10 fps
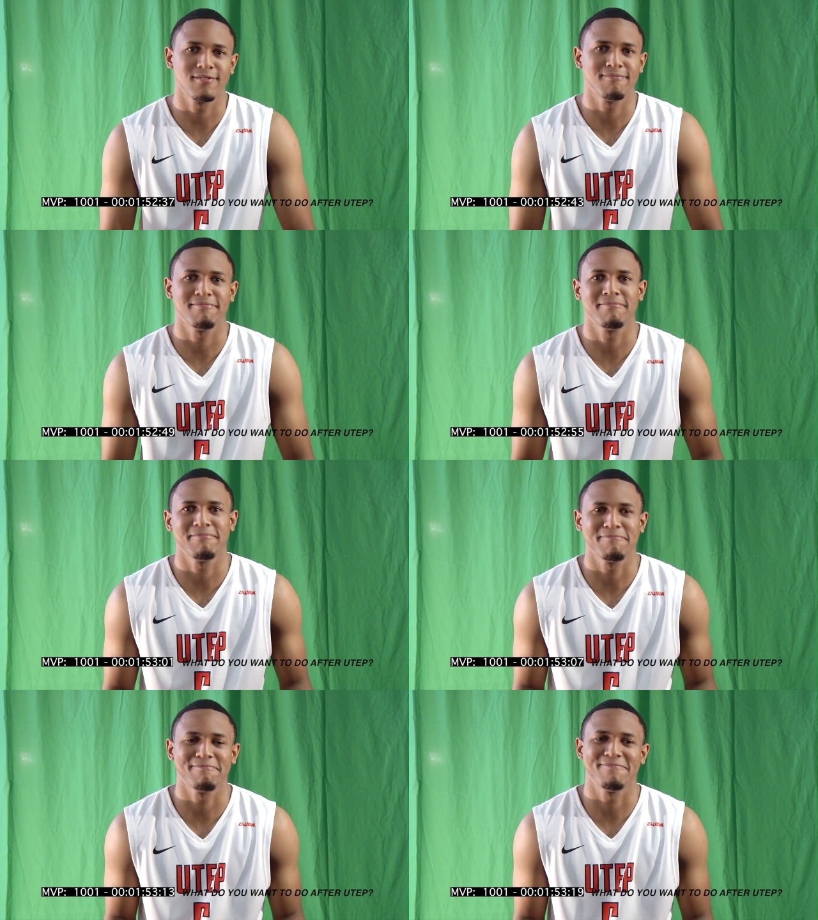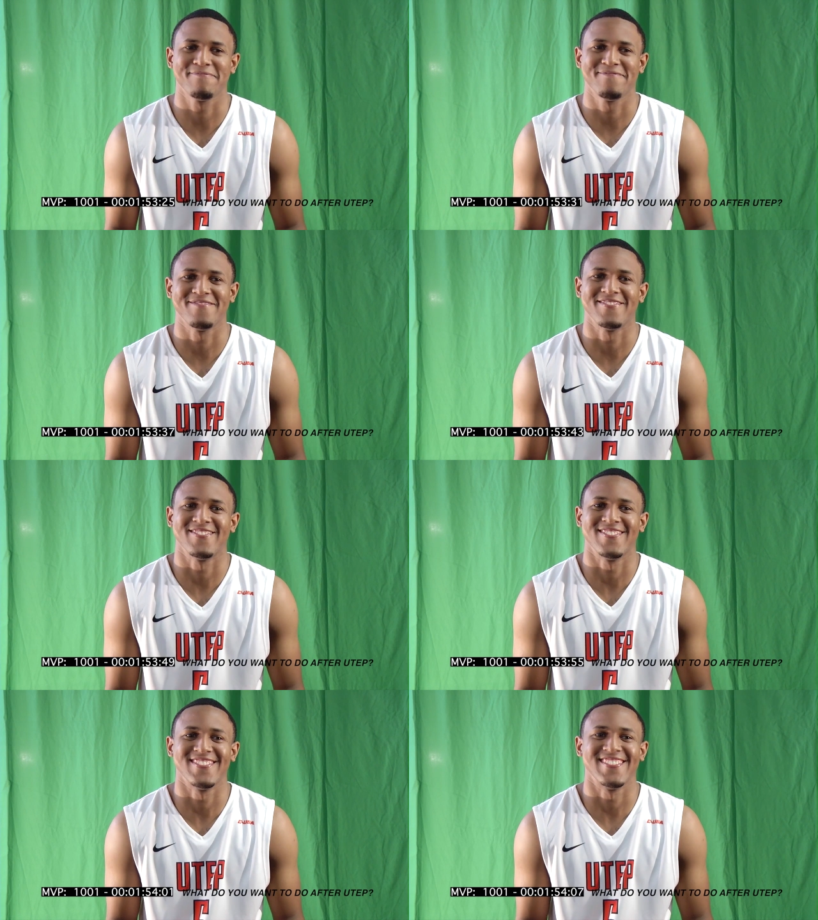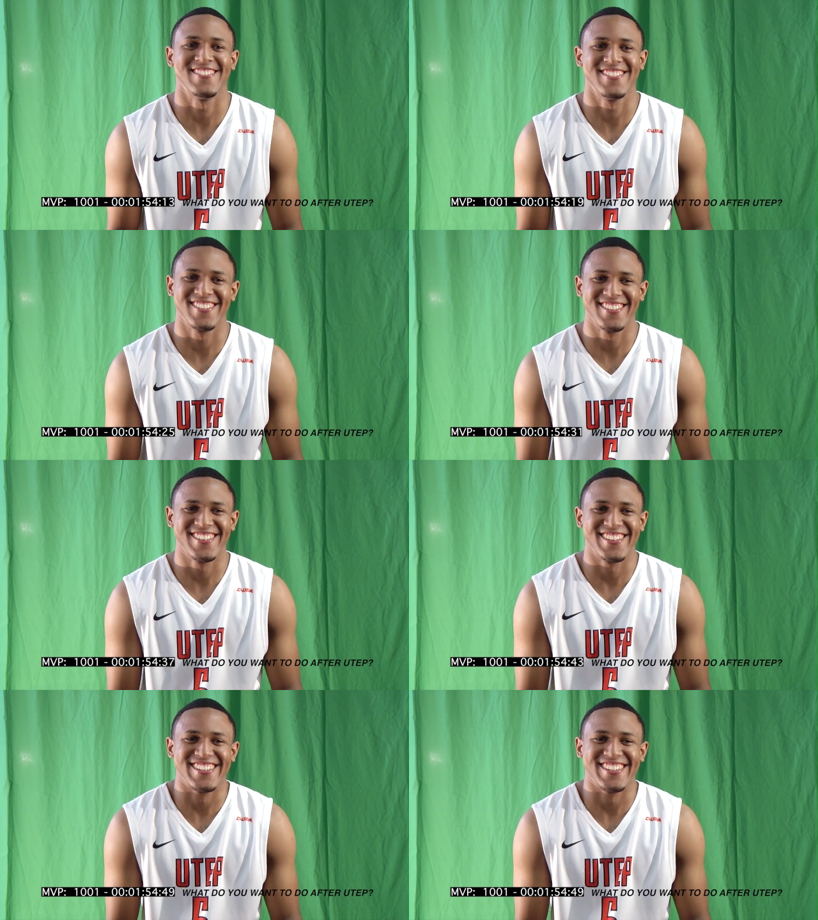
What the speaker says: Nobody speaks.